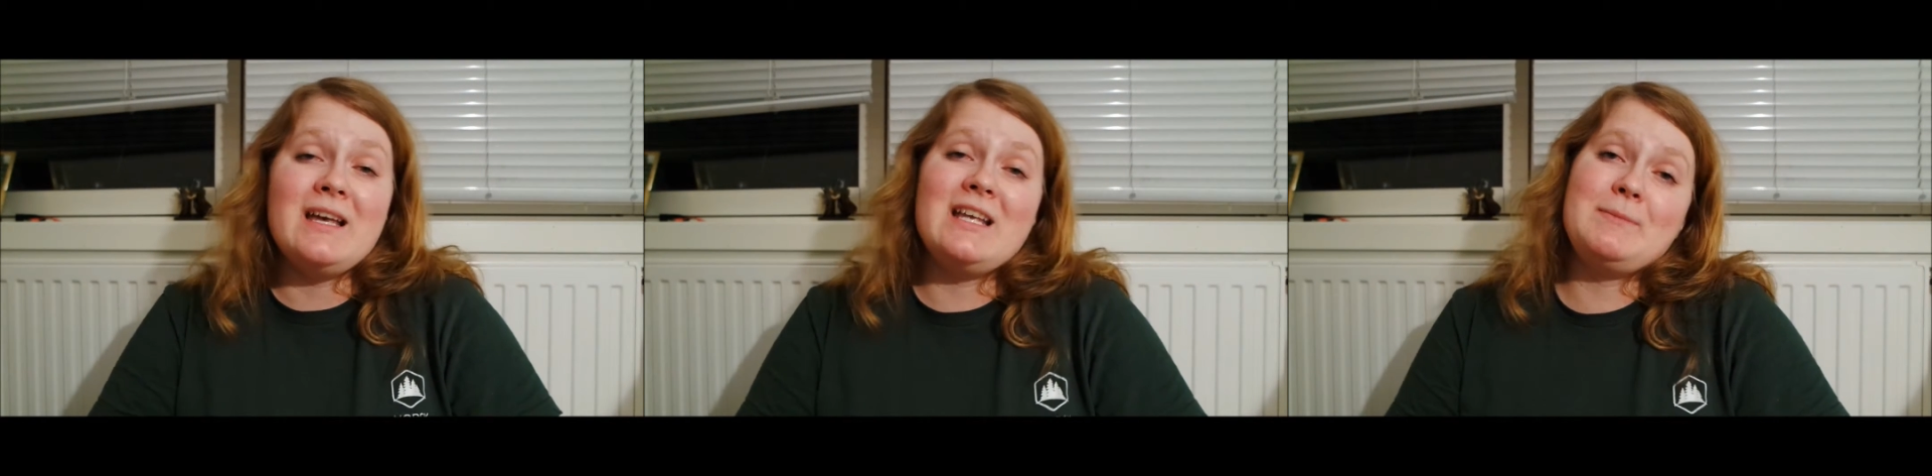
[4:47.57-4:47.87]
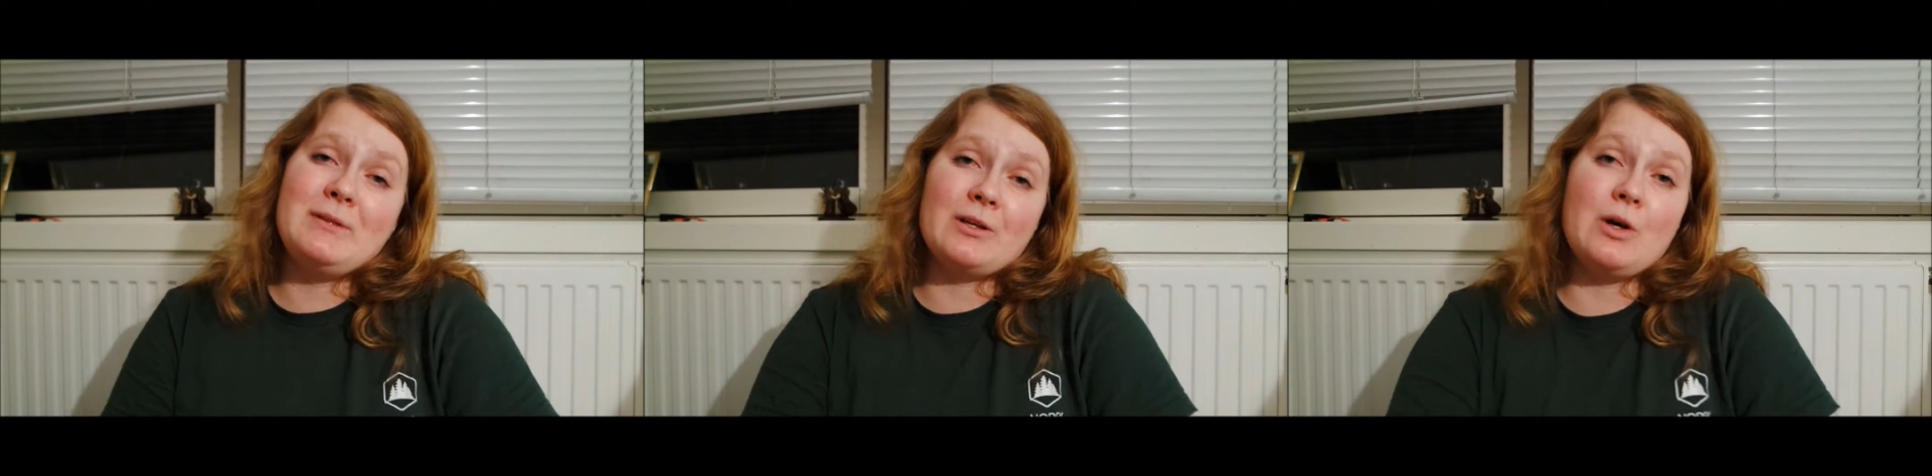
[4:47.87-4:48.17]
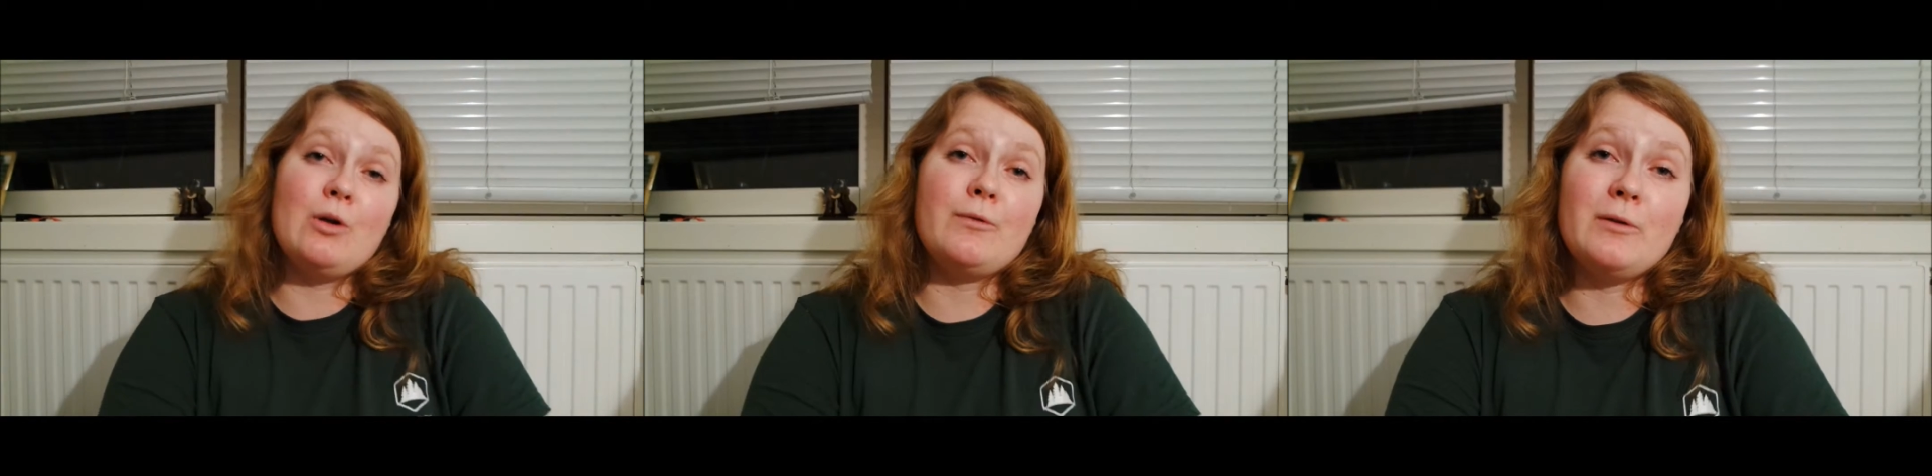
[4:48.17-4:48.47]
it's been a
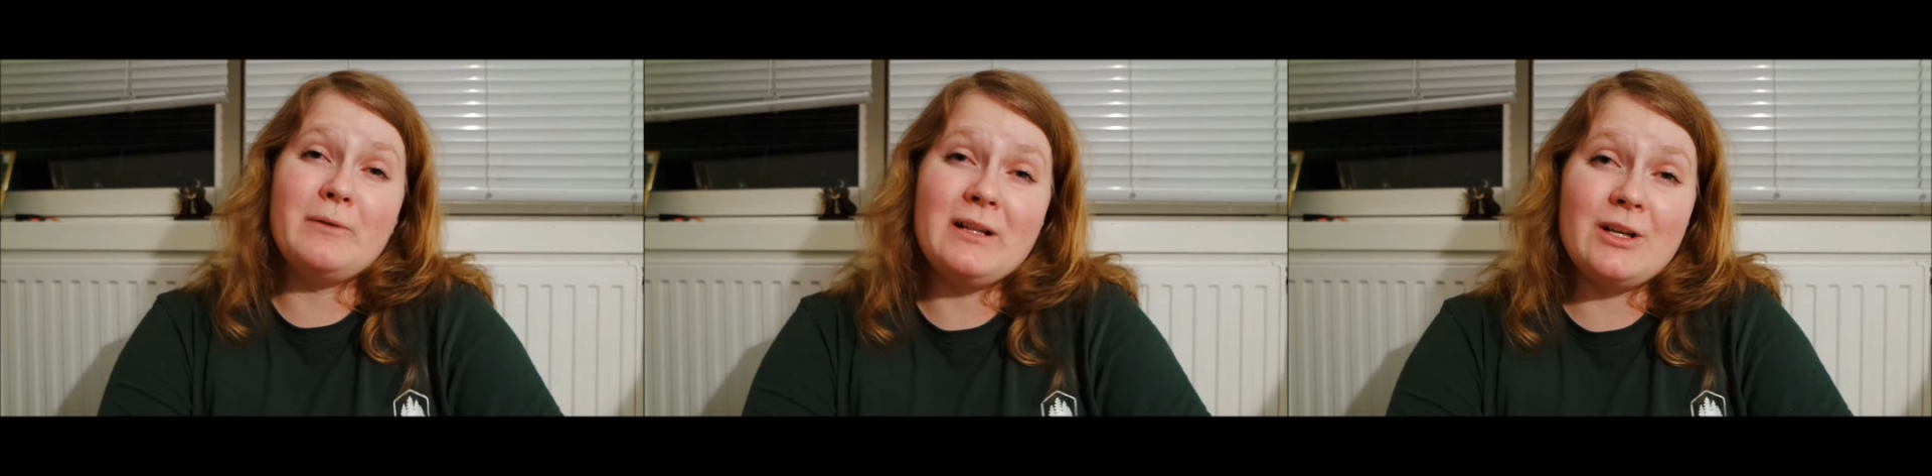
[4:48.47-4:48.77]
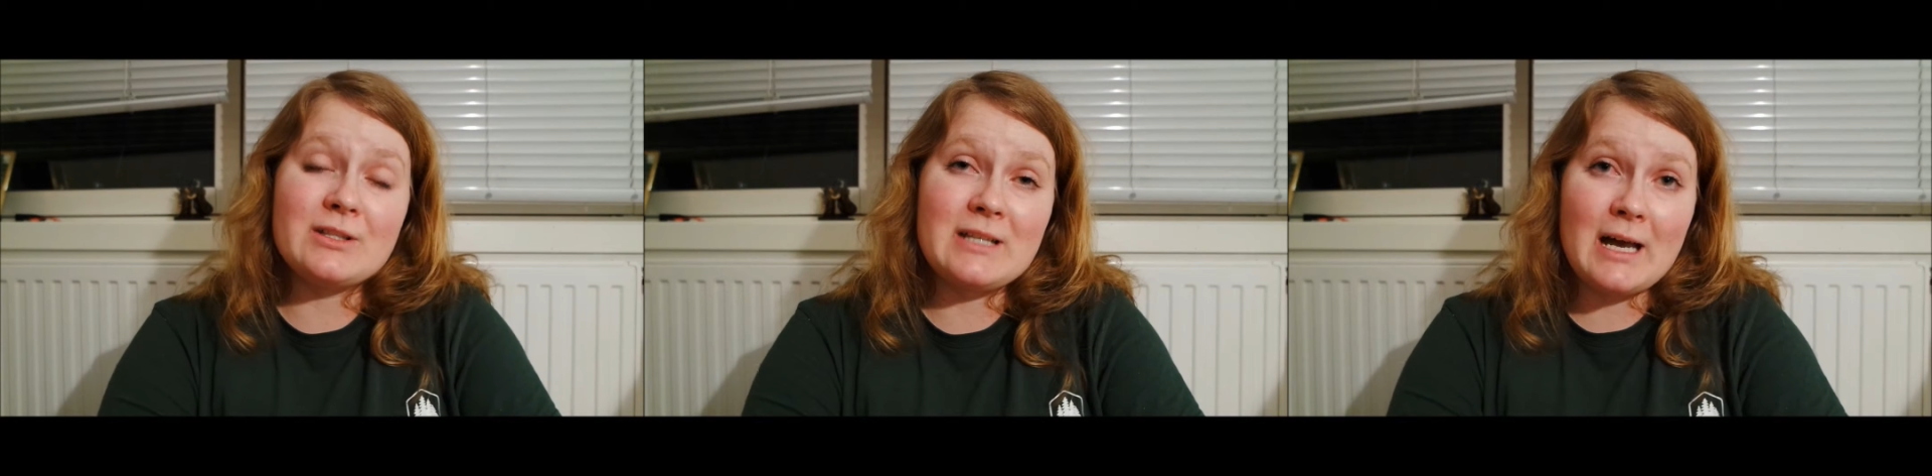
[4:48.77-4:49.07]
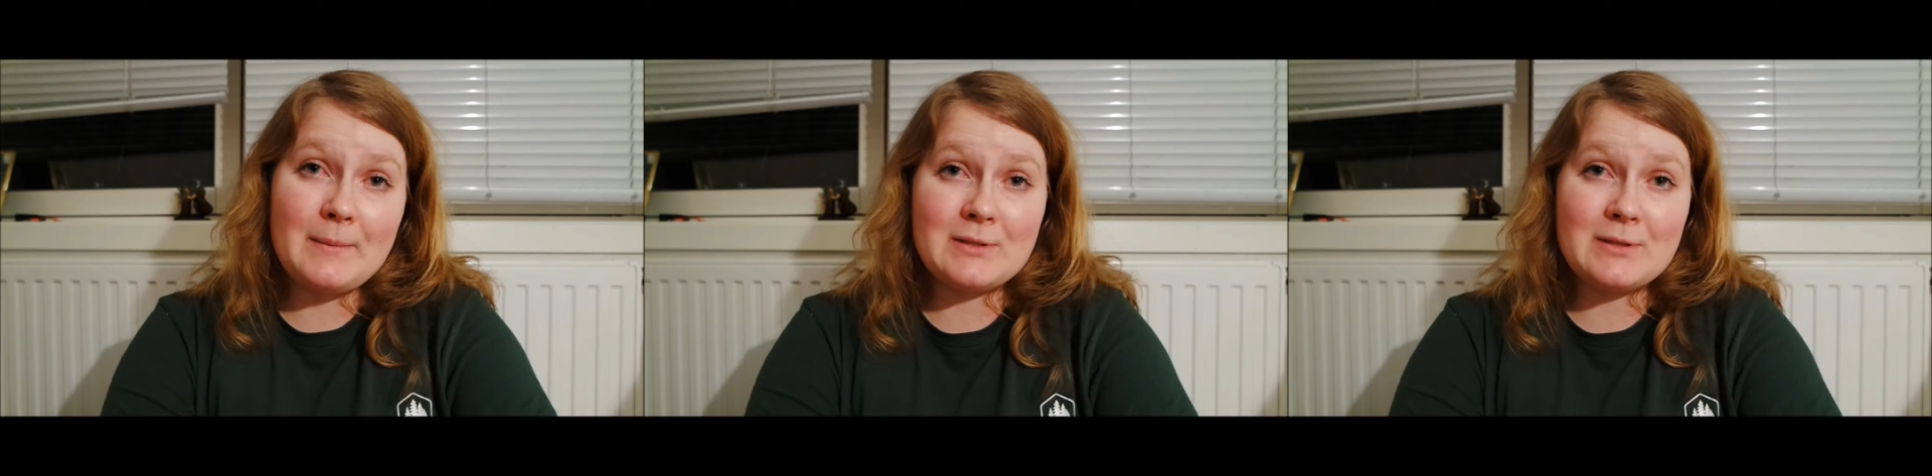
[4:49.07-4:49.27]
goal for a really long time,